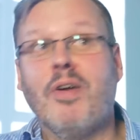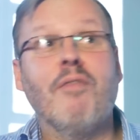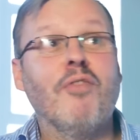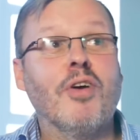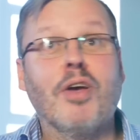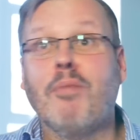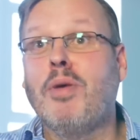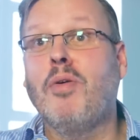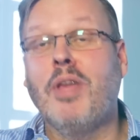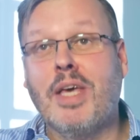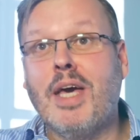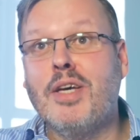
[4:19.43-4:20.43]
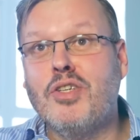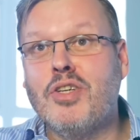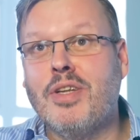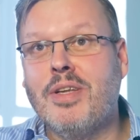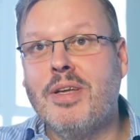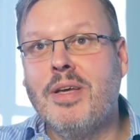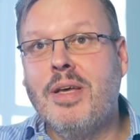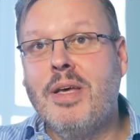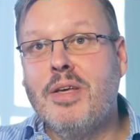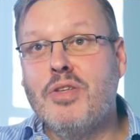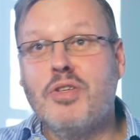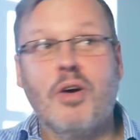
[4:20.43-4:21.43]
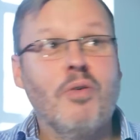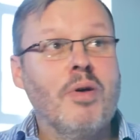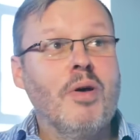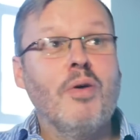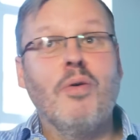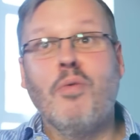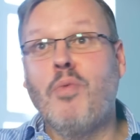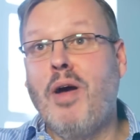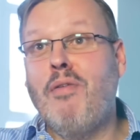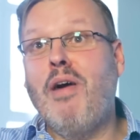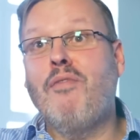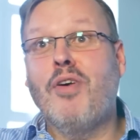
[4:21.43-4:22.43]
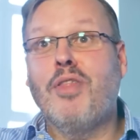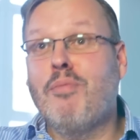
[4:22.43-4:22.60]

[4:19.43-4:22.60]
for communication. So wherever the